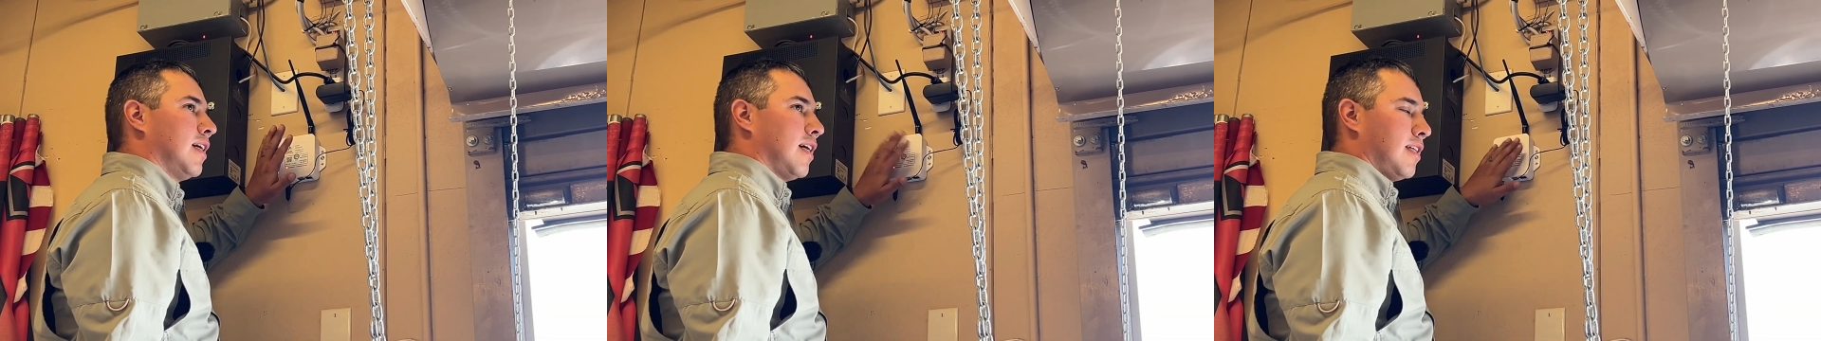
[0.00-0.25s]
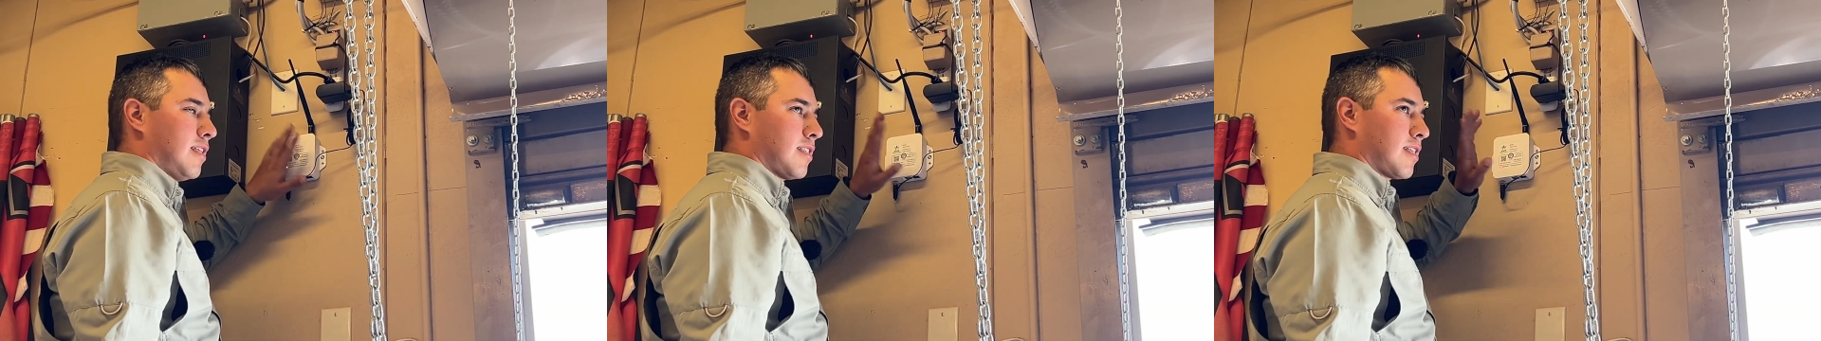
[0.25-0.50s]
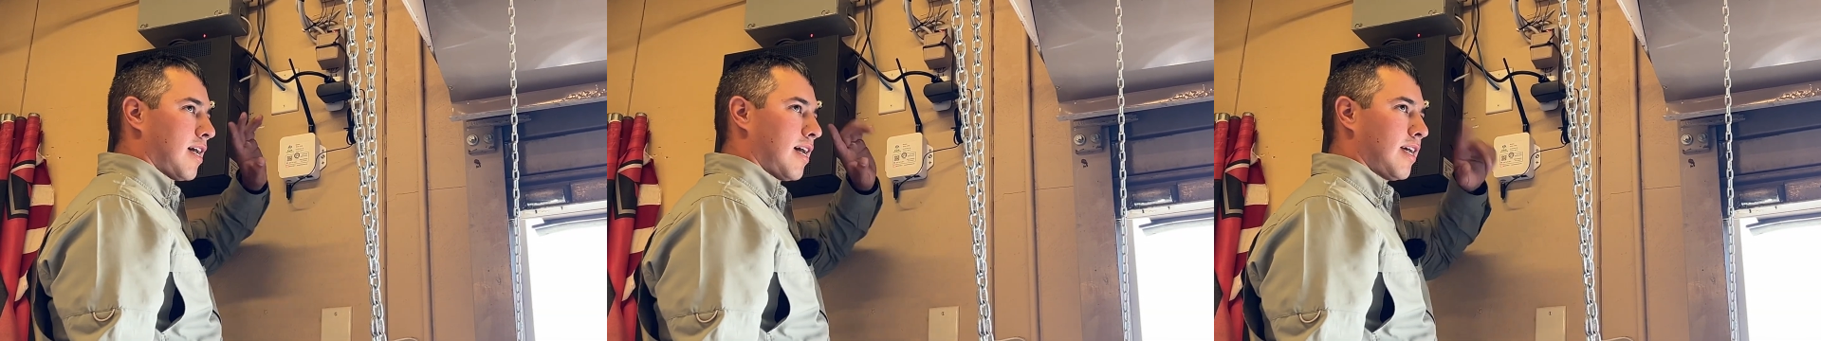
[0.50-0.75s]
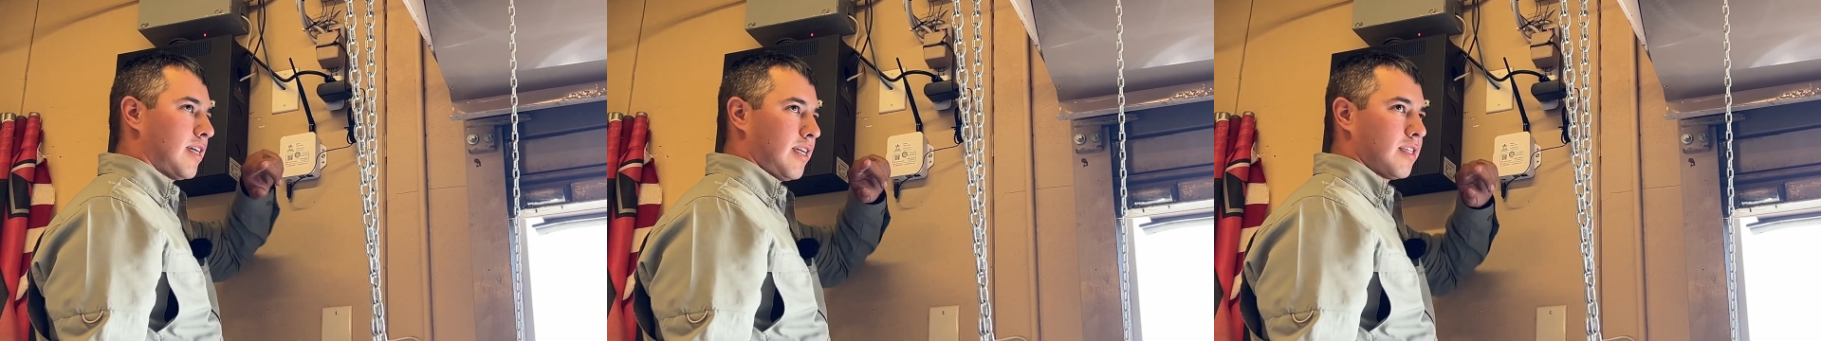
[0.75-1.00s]
and this
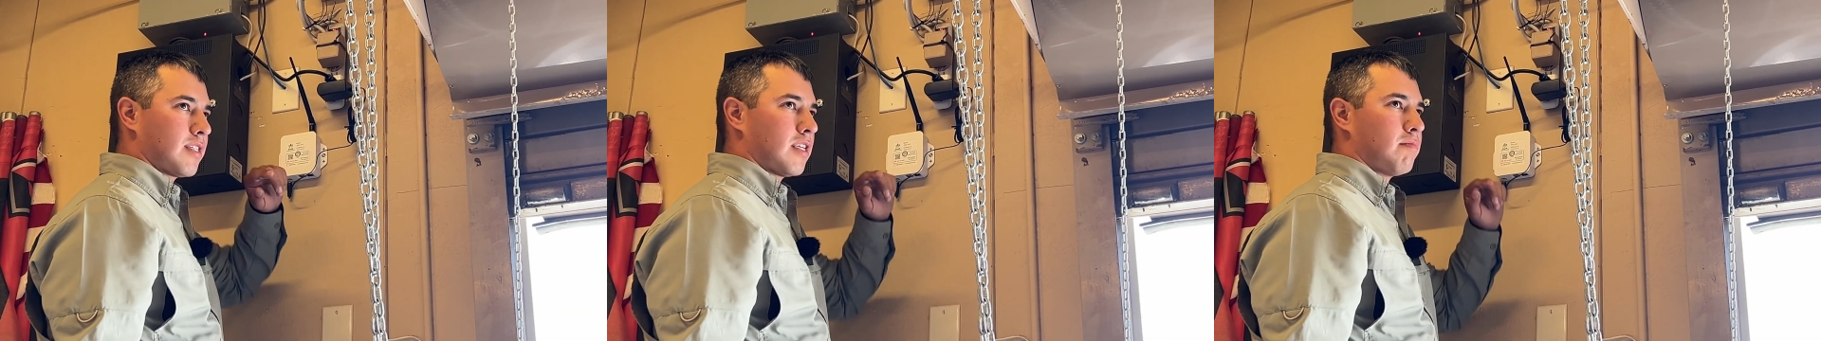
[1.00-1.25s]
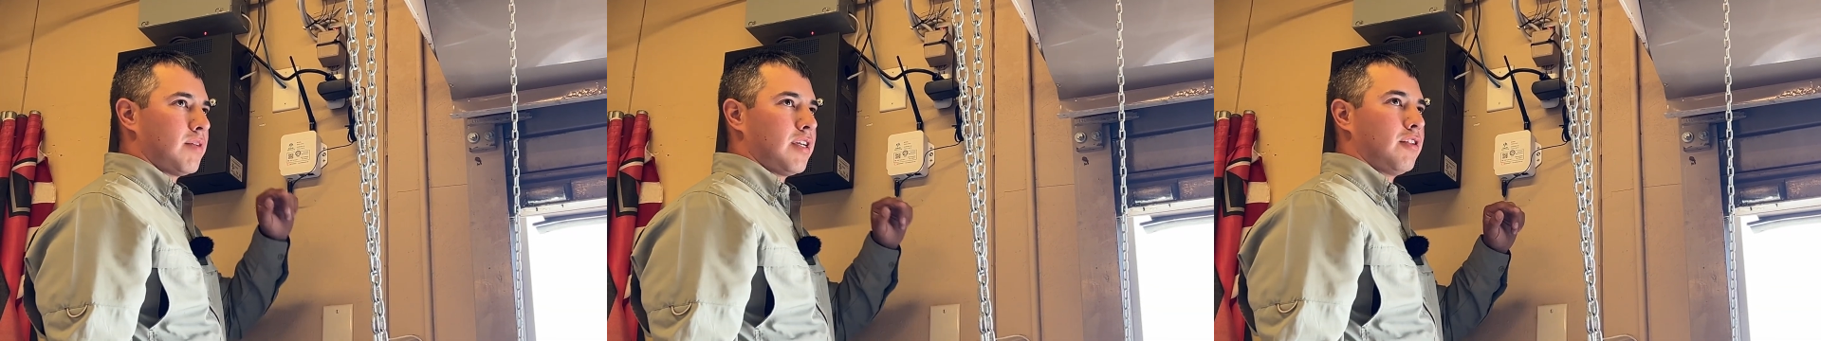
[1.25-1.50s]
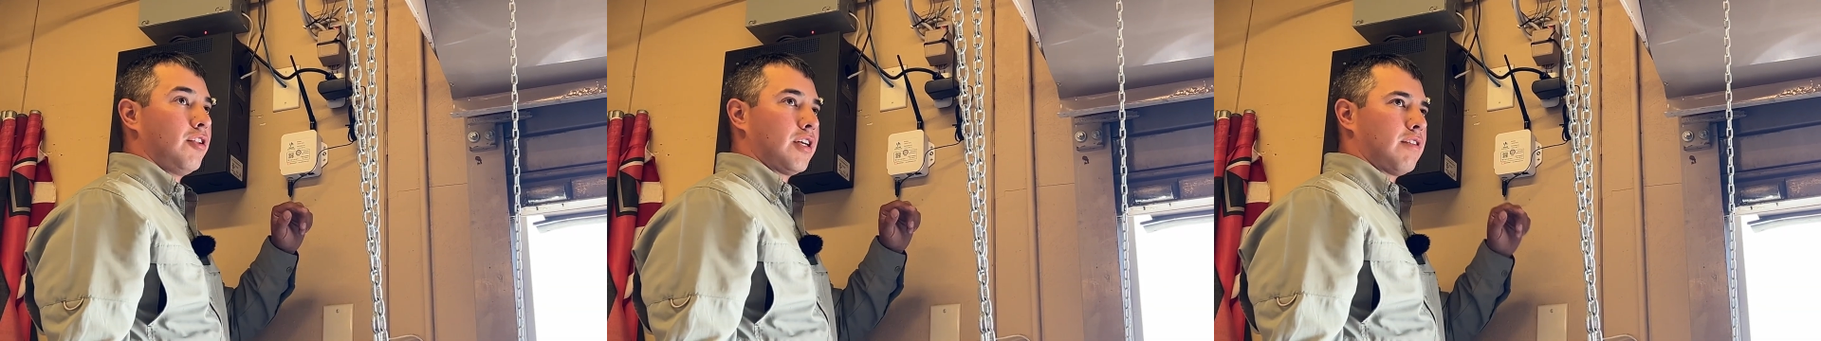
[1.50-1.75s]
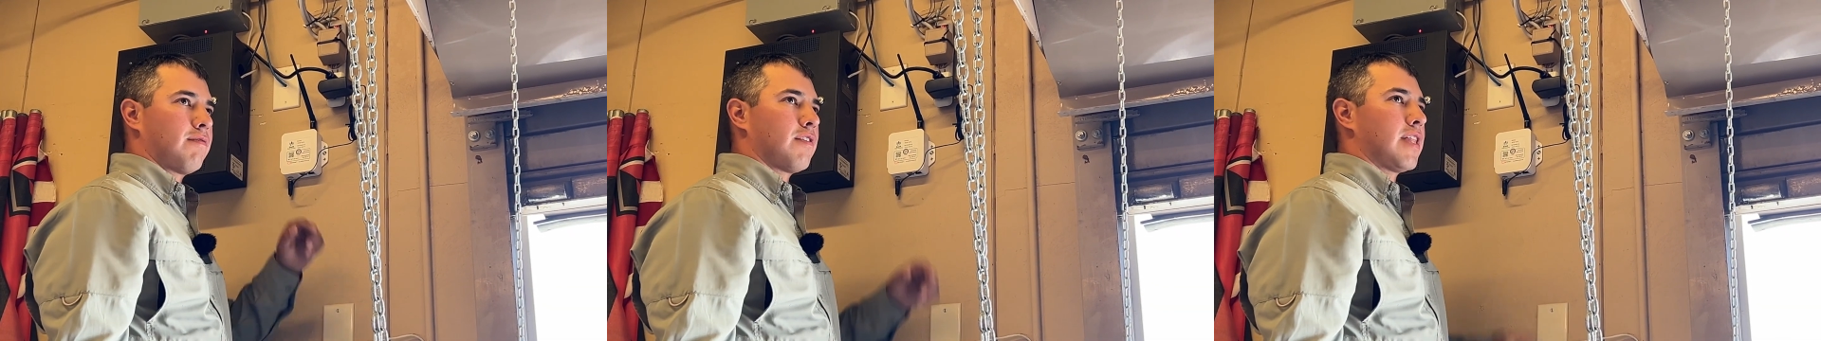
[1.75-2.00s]
guy is going to be
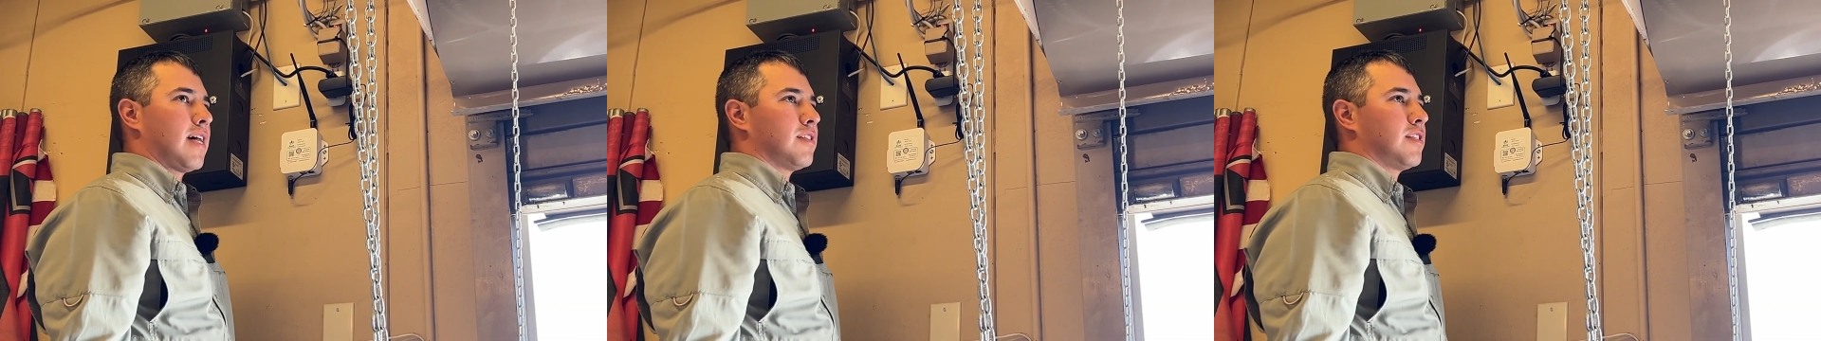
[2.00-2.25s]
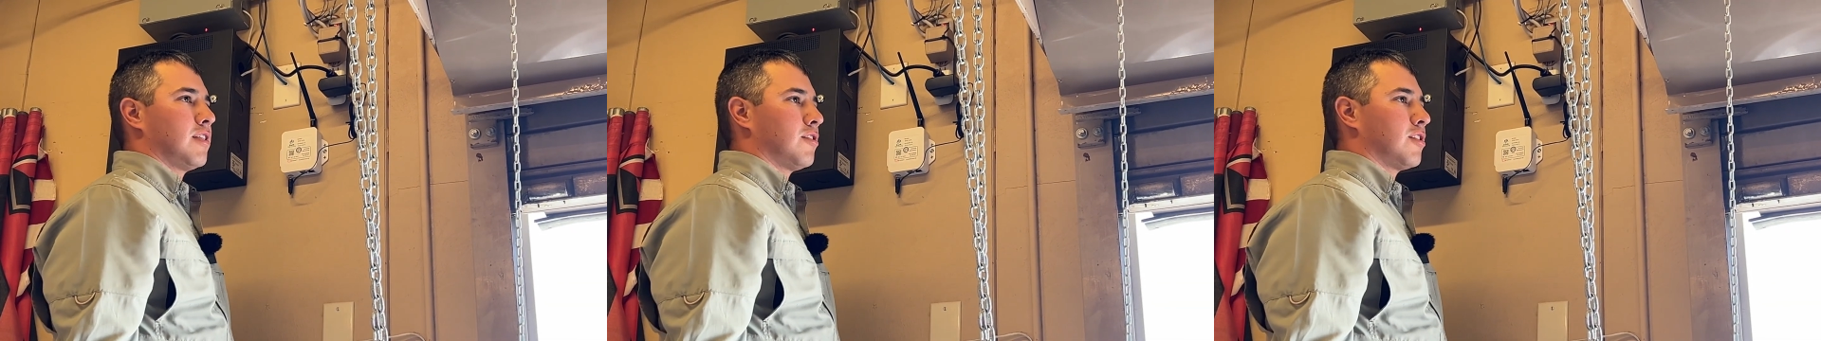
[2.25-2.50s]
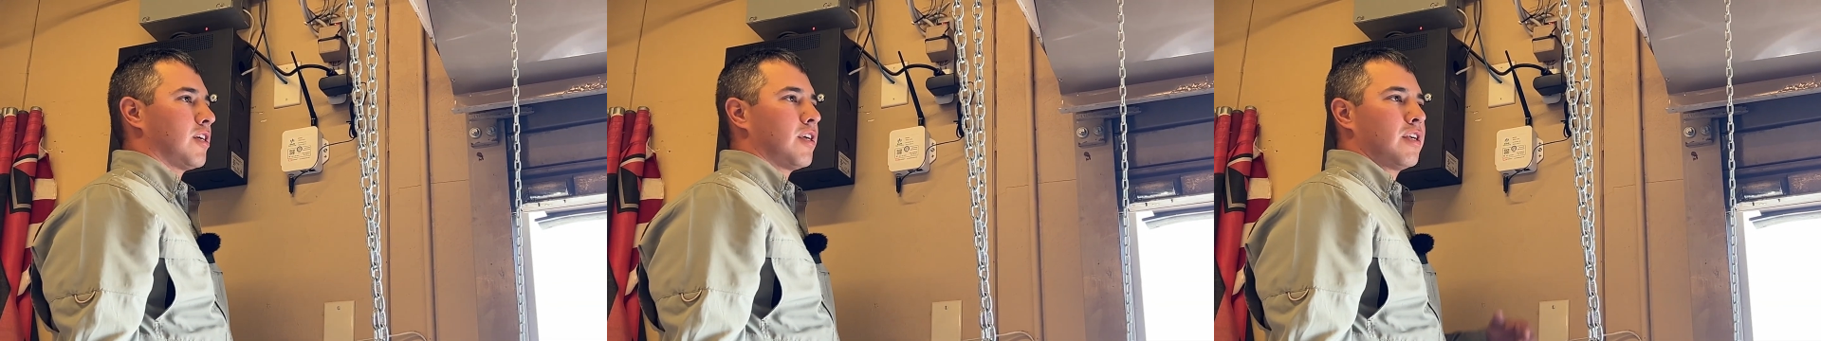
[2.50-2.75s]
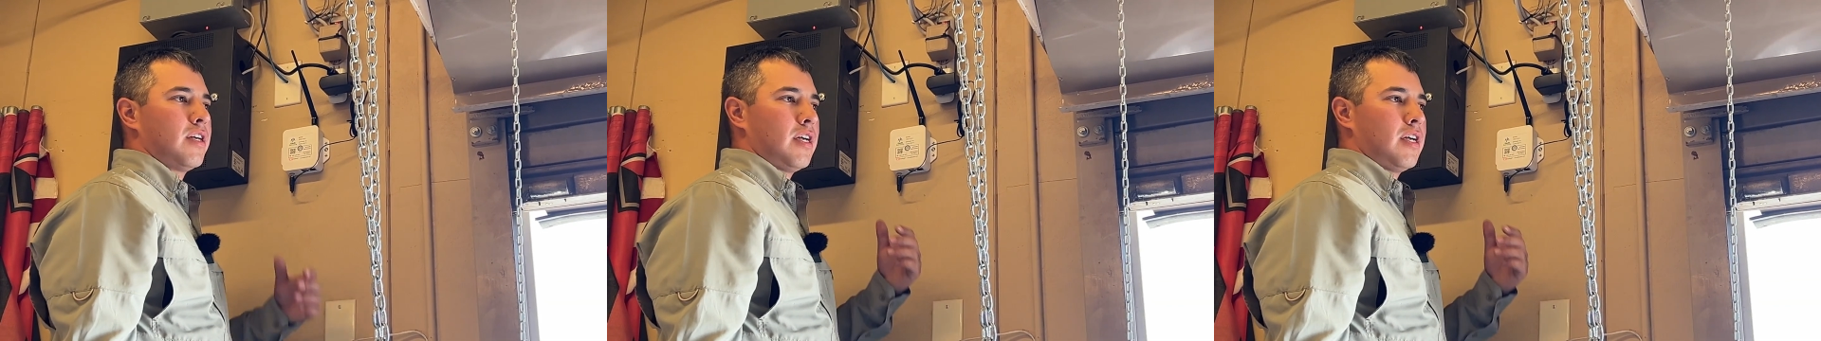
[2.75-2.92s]
looking for that sensor.